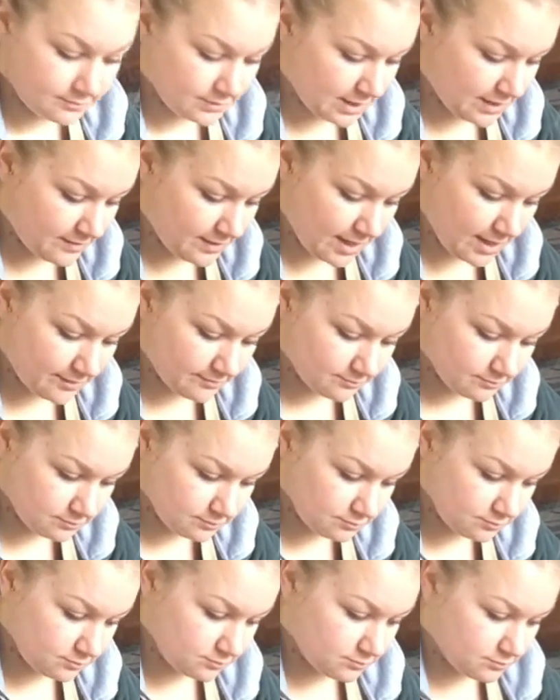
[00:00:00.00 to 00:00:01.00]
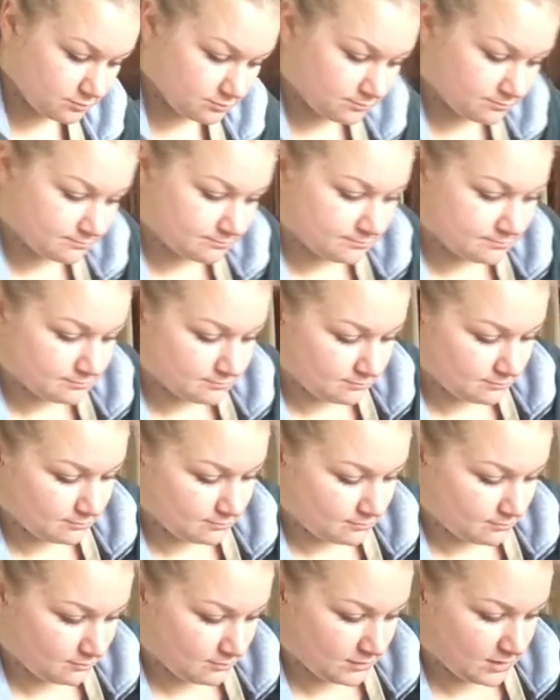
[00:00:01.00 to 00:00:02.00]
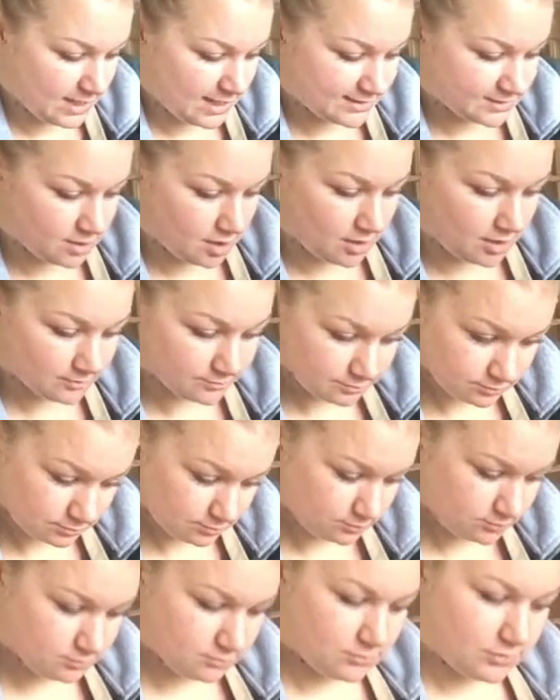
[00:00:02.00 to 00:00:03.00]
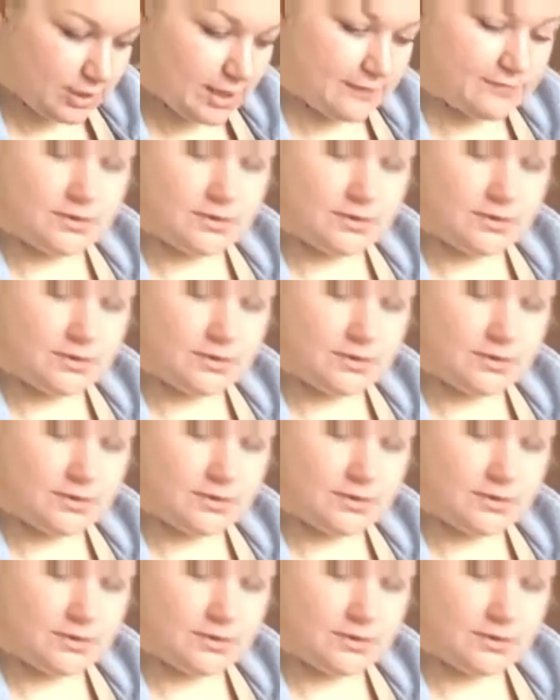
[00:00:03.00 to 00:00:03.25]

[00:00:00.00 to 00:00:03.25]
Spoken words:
And then that's all you